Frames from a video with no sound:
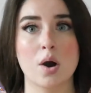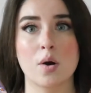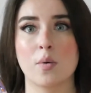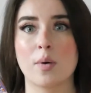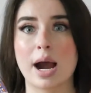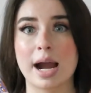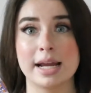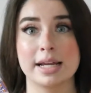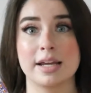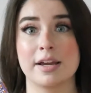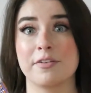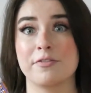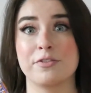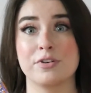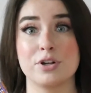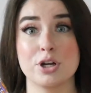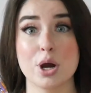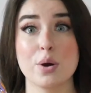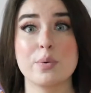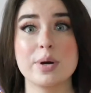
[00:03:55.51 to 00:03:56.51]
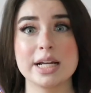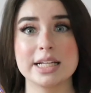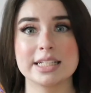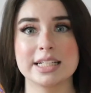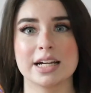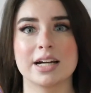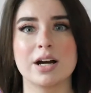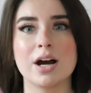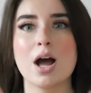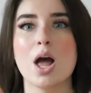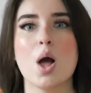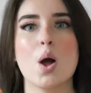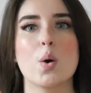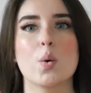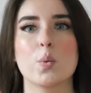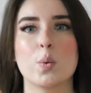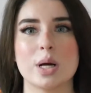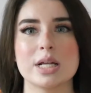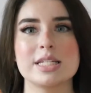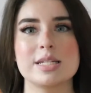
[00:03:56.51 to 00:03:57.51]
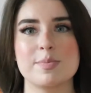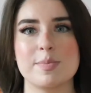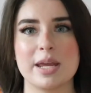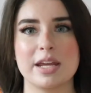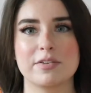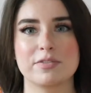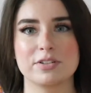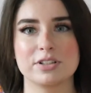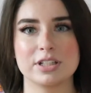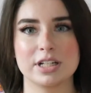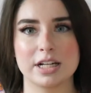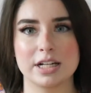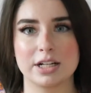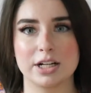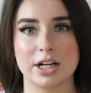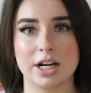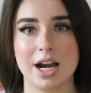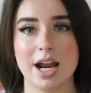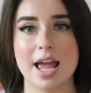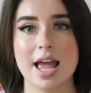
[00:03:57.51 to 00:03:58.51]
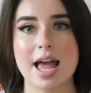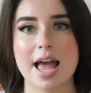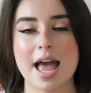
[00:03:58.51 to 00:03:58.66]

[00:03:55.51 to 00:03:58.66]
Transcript: oh, I have no idea what to make for dinner,